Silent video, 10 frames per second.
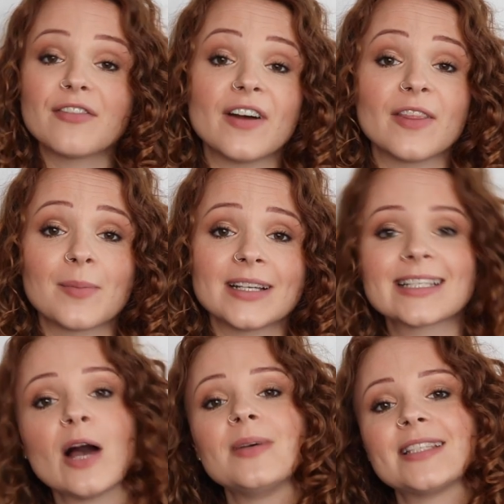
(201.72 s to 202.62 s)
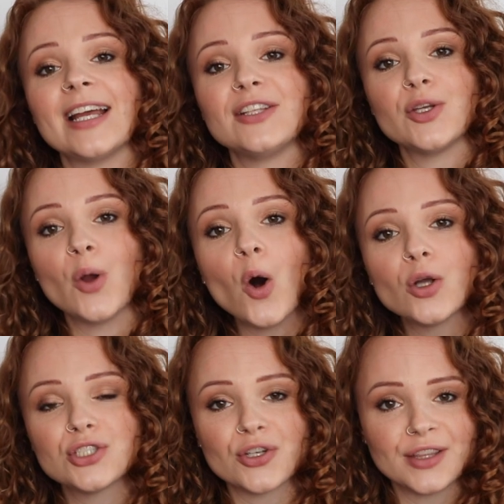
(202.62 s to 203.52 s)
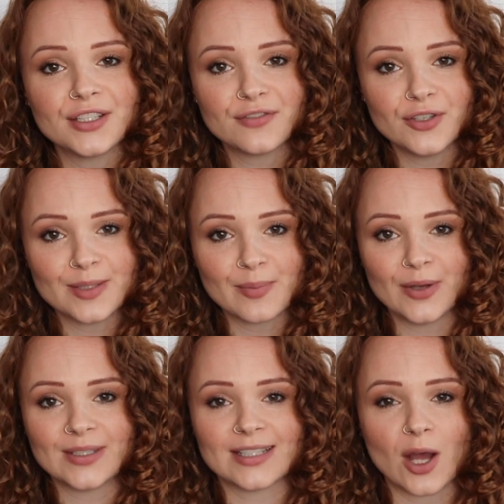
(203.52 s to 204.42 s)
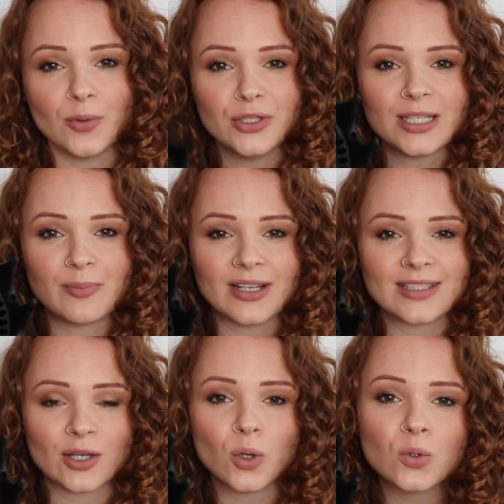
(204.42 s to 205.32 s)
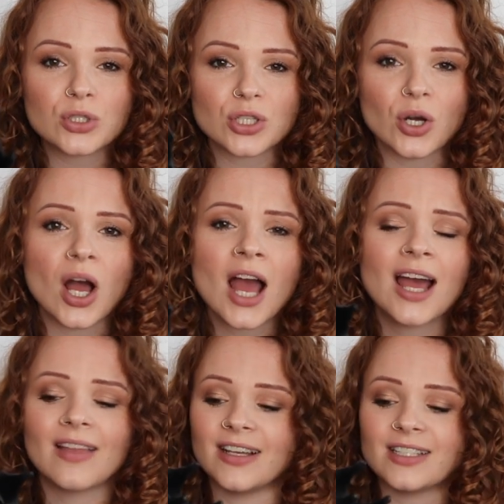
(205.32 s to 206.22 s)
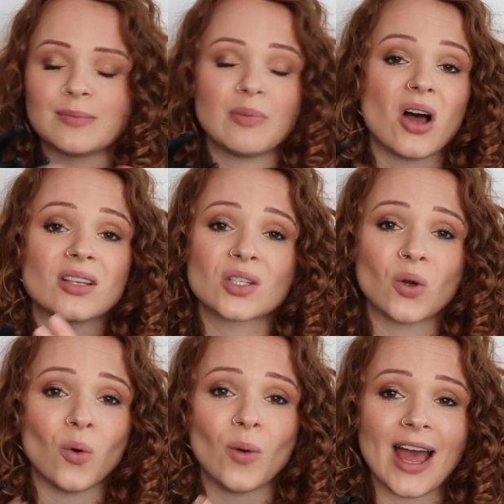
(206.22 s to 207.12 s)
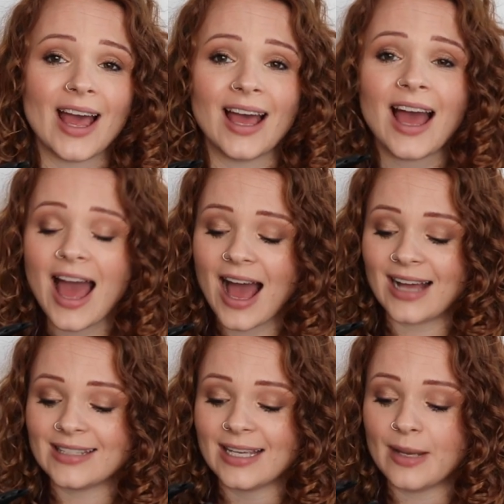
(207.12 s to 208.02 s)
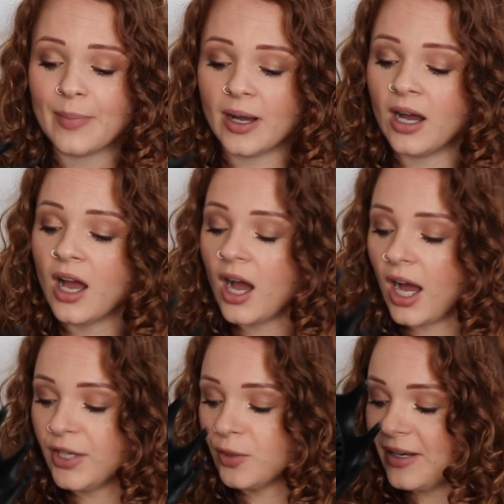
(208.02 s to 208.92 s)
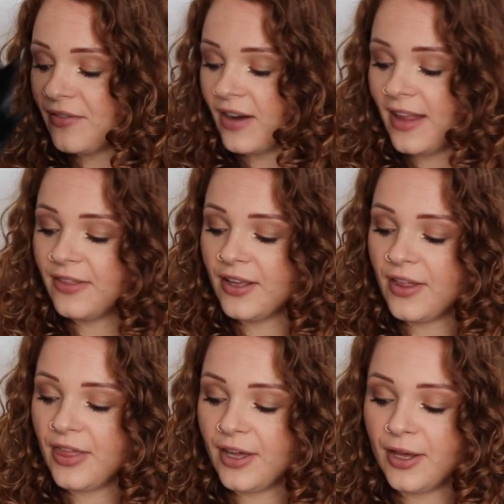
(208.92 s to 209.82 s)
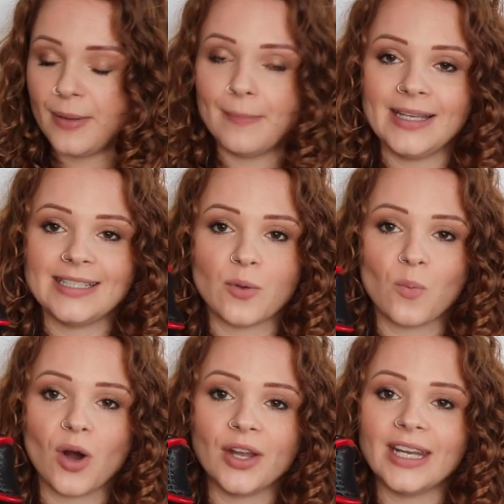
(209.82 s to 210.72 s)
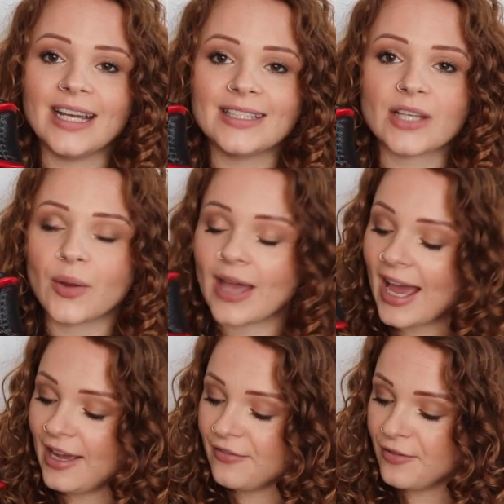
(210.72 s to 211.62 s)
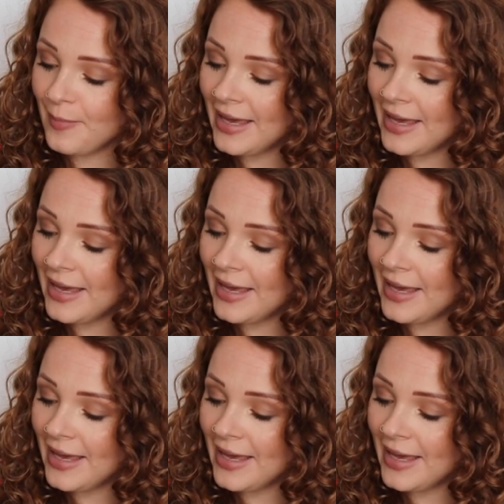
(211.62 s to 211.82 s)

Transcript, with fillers: If I find that my scalp is getting too hot during the diffusing process, I'll usually press the cool shot. That just blasts cool air at it, but I normally find that the medium one is okay for